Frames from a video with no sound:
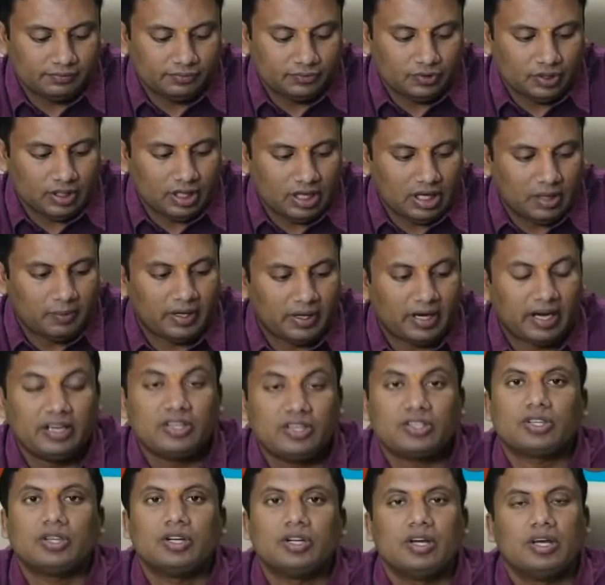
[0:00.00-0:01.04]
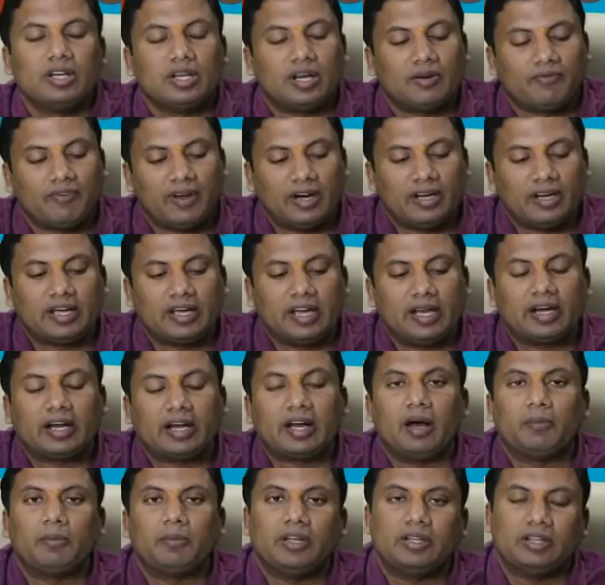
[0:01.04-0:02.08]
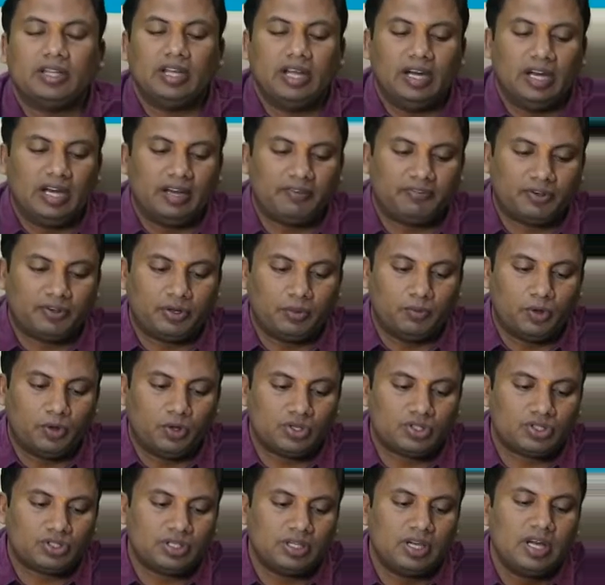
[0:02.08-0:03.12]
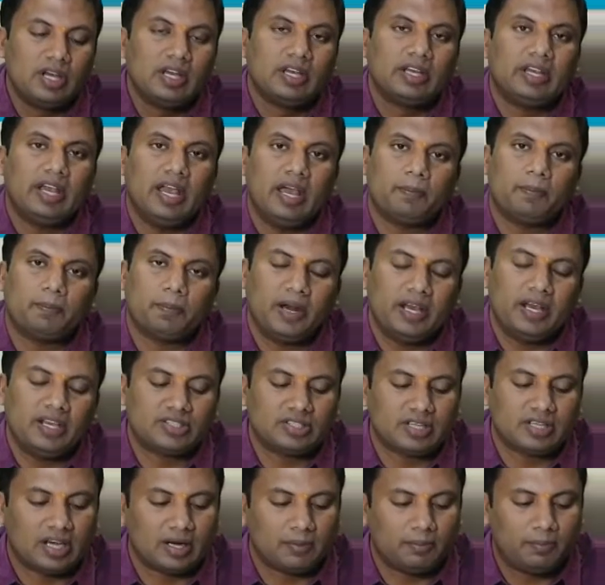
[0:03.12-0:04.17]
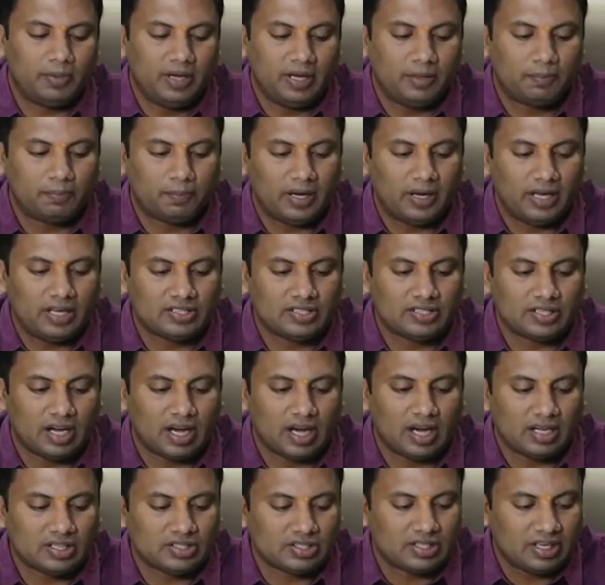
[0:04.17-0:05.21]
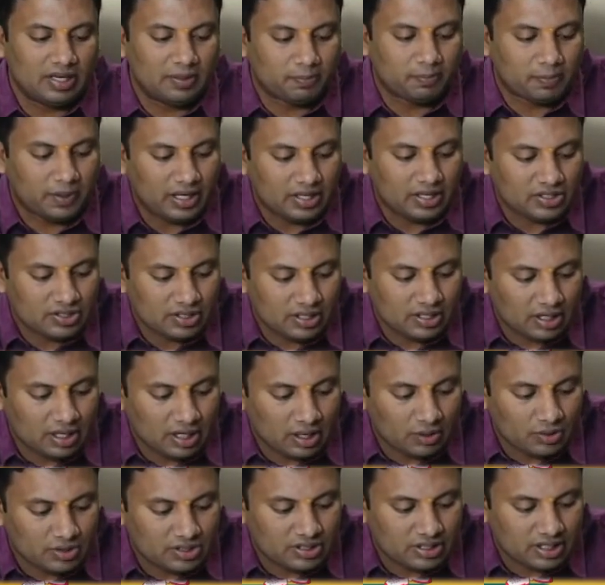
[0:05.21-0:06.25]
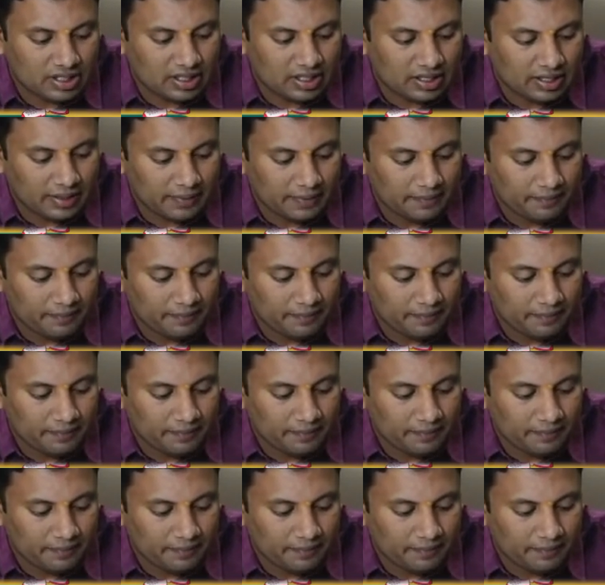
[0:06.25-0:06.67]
Am I right? 1 can come in the leftmost, A place or B place or C place. Now see here.